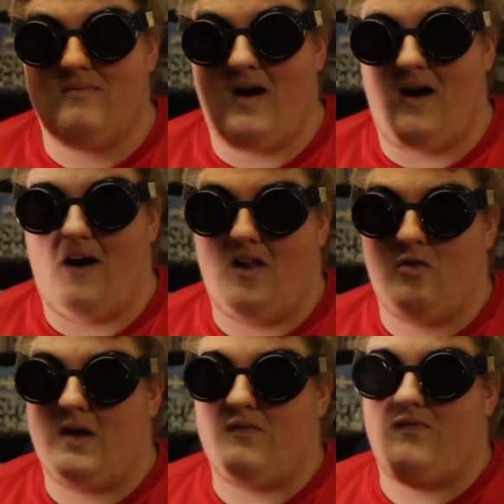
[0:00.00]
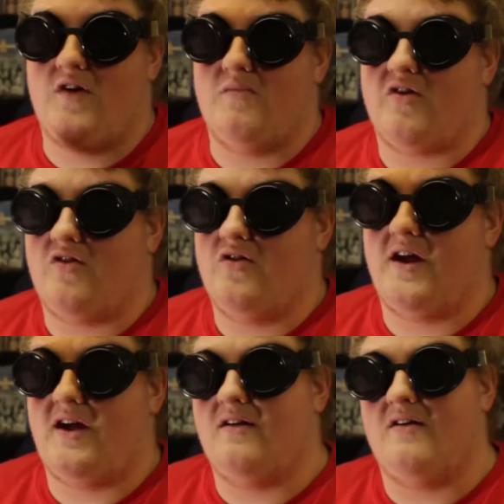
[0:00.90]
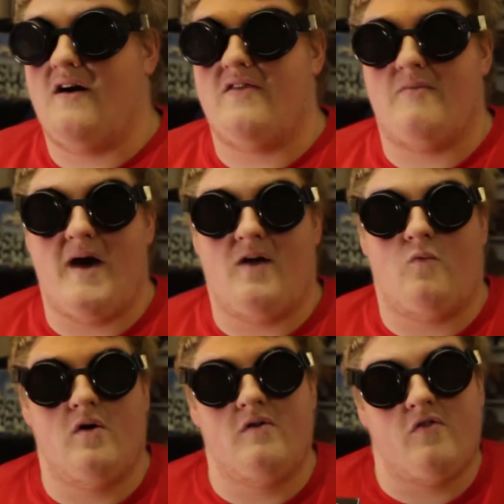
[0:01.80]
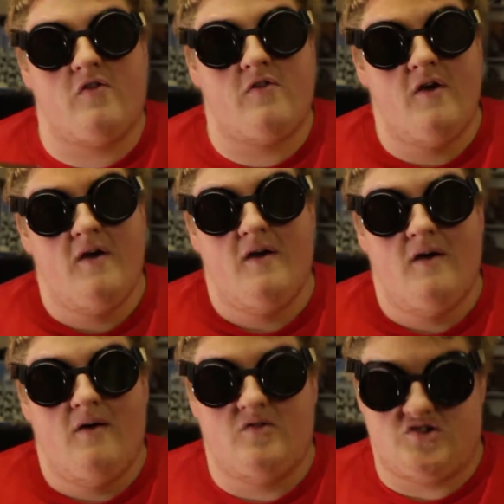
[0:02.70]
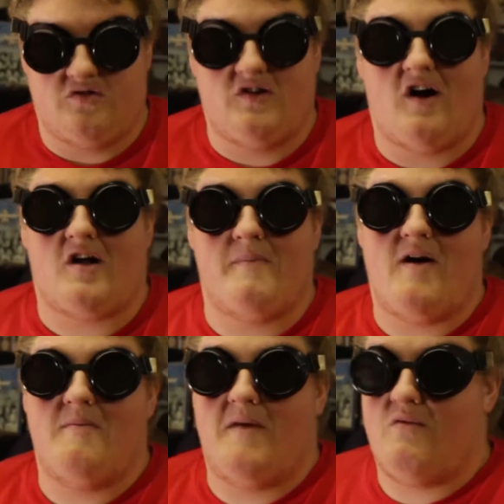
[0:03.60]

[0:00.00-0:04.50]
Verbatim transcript: uh, Halloween films, including uh, the bad ones, which I'll talk about in my